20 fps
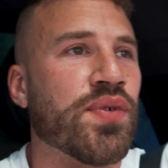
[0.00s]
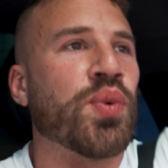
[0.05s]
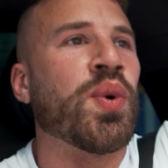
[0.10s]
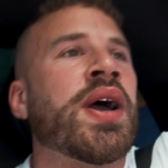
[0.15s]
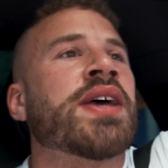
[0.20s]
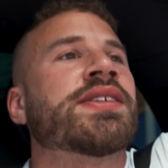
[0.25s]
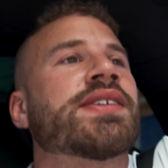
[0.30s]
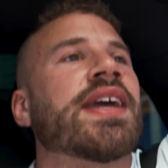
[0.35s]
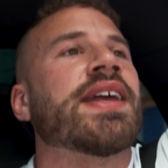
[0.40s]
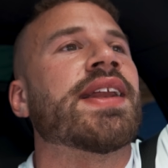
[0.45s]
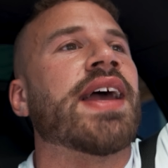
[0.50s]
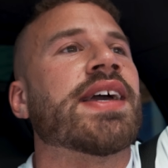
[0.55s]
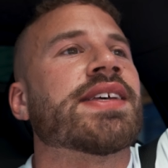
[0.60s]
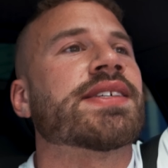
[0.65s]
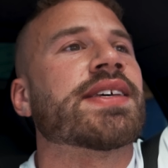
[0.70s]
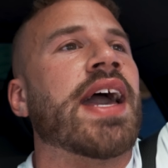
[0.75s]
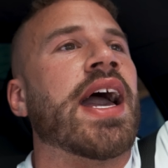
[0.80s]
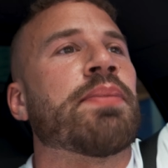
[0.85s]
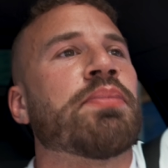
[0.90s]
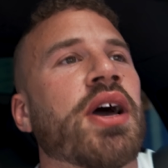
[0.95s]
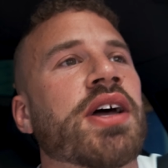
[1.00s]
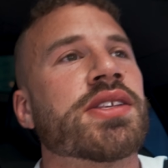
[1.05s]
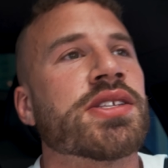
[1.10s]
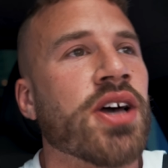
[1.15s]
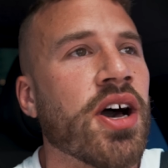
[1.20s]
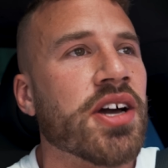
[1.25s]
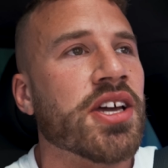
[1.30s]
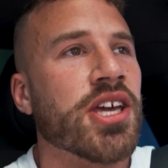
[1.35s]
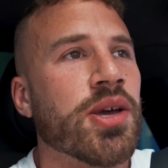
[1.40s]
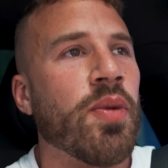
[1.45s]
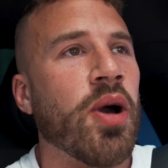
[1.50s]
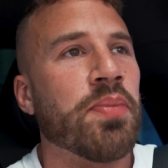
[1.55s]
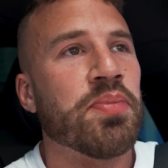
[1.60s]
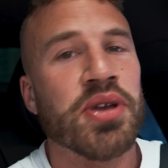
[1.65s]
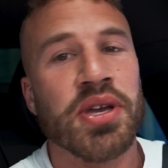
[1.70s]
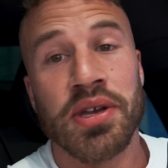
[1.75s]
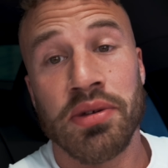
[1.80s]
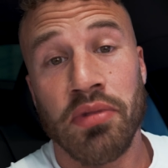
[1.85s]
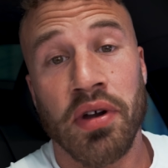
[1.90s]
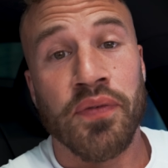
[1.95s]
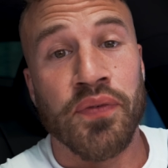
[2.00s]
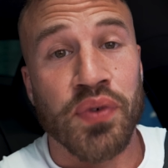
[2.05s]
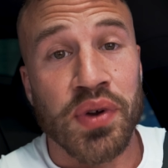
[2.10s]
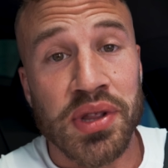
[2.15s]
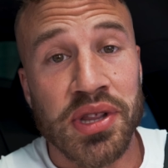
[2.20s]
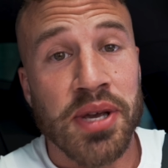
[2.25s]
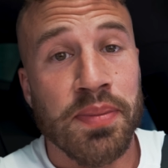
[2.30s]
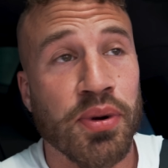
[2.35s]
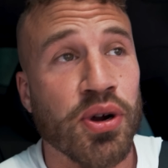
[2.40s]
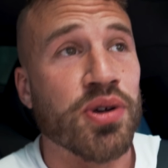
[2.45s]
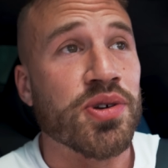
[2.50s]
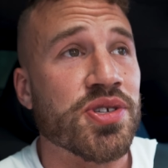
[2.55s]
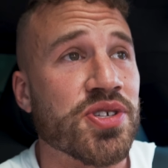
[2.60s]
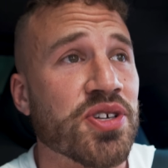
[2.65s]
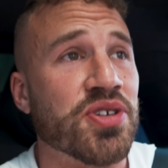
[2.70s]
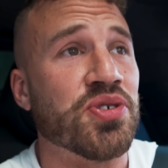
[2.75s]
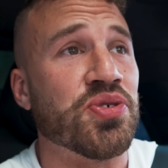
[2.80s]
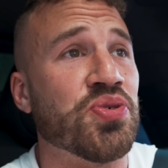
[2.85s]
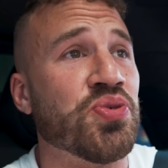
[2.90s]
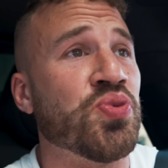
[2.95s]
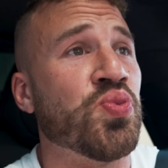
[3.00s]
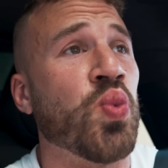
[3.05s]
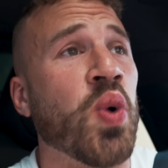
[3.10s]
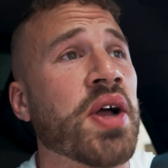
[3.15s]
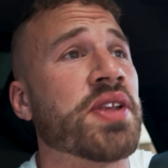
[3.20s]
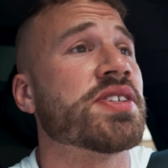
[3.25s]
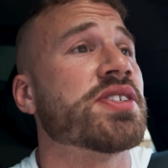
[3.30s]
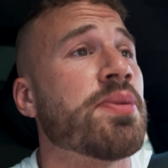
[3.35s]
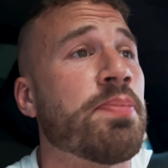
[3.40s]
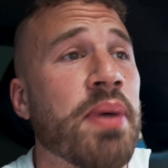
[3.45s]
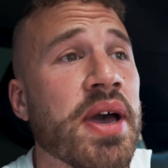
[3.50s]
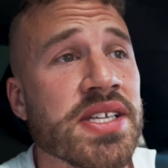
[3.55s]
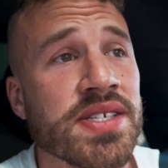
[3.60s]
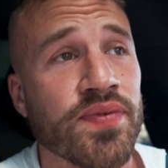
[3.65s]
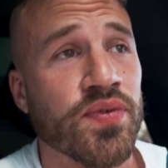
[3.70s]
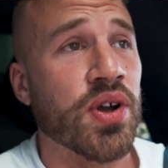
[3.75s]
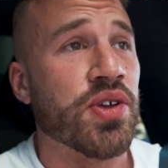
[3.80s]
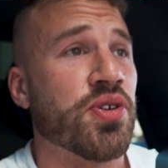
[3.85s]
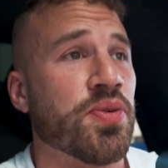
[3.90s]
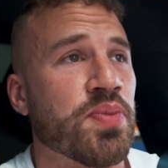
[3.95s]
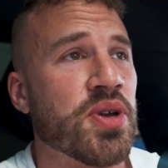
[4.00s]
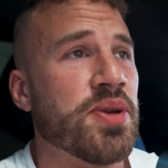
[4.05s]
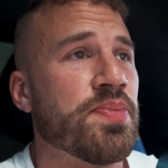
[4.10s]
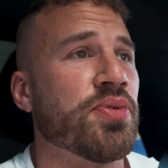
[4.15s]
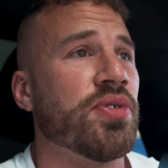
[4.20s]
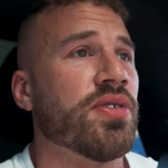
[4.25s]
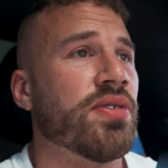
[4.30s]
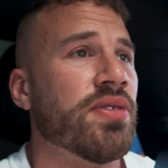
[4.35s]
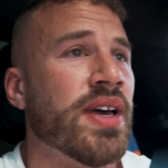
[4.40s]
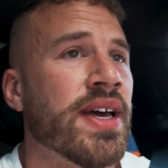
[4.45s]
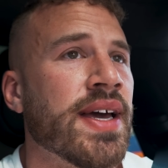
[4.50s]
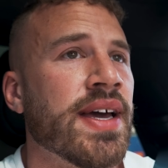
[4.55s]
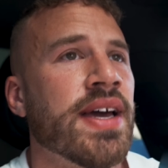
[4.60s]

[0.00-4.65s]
And when I say nice guy, I'm not talking about being a friendly person who wants the best for other people.